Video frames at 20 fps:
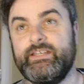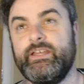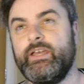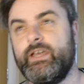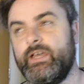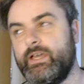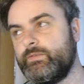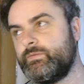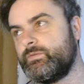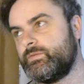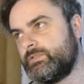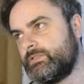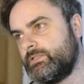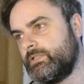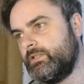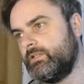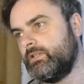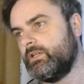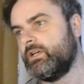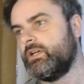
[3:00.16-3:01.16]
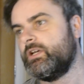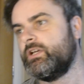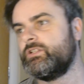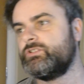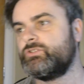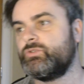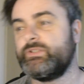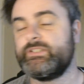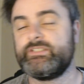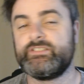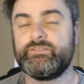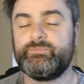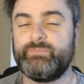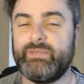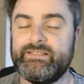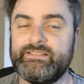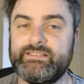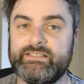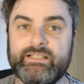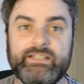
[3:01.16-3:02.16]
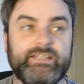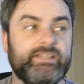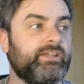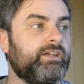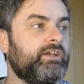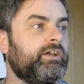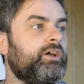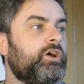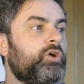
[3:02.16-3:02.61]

FC. So this is basically